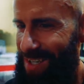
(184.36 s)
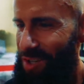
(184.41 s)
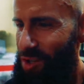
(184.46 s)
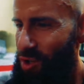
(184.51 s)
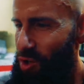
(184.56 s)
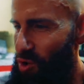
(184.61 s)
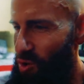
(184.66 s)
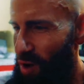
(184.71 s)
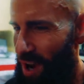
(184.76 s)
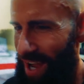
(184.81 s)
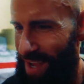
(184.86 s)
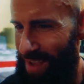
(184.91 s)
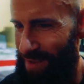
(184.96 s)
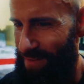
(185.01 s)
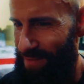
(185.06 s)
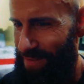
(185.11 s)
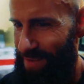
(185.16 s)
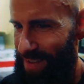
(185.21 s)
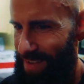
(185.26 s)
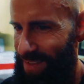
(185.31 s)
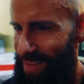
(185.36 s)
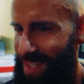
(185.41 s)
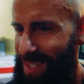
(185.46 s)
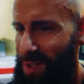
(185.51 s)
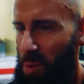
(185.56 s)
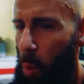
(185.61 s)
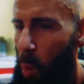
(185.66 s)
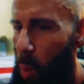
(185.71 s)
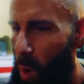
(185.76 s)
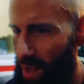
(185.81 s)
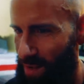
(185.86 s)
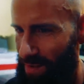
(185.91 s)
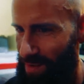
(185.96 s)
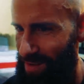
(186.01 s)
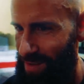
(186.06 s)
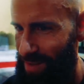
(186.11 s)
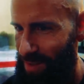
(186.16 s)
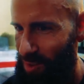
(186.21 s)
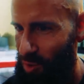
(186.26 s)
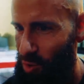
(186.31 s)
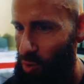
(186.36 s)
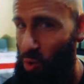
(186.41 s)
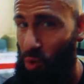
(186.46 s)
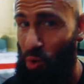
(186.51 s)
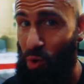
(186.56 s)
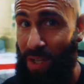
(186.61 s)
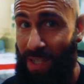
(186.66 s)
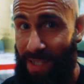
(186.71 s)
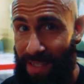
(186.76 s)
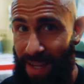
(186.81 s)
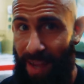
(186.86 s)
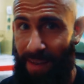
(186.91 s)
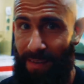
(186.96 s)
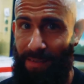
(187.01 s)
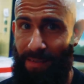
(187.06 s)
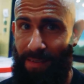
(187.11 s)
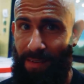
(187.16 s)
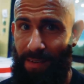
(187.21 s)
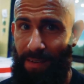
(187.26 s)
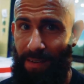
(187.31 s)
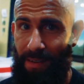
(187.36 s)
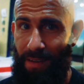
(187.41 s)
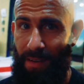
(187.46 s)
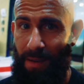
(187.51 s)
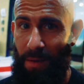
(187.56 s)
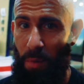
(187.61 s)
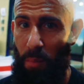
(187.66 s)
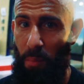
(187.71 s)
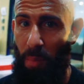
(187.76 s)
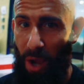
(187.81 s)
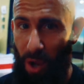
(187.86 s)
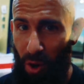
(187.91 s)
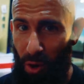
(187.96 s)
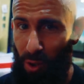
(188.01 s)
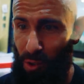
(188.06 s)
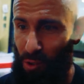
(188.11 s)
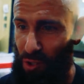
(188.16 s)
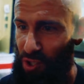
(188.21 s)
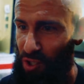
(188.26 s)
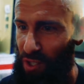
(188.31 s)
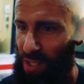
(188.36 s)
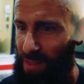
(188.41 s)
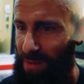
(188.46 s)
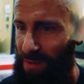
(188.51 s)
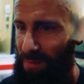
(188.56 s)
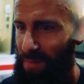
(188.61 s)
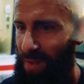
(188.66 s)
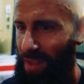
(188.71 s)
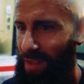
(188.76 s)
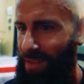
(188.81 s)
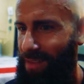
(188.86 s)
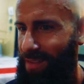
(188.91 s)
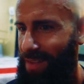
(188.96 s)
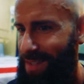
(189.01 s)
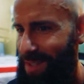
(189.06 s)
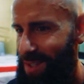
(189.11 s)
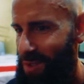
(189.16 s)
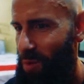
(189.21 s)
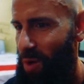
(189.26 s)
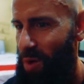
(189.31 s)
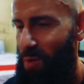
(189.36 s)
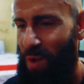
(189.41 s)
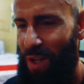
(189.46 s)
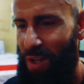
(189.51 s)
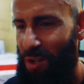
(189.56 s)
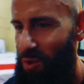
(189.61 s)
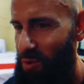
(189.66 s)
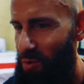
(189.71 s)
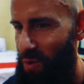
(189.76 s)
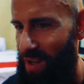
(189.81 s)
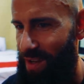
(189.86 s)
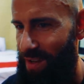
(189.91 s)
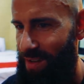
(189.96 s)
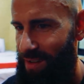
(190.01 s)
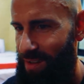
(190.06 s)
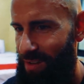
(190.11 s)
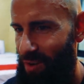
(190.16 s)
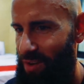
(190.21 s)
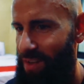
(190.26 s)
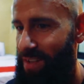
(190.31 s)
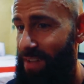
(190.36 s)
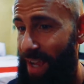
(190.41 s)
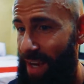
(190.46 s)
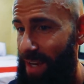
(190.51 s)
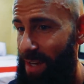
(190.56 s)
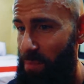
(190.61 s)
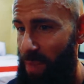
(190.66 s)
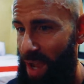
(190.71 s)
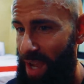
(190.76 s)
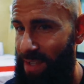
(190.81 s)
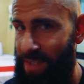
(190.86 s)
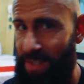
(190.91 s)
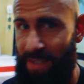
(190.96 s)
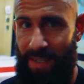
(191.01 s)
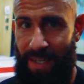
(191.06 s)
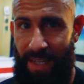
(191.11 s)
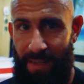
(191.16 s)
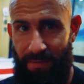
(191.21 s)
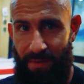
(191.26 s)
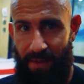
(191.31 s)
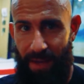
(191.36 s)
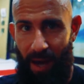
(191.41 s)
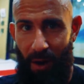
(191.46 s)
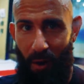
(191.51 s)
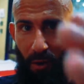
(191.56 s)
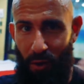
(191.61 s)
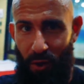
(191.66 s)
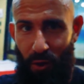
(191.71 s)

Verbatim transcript: drive, this will to transcend biology. This is what we are doing on a daily basis, even now,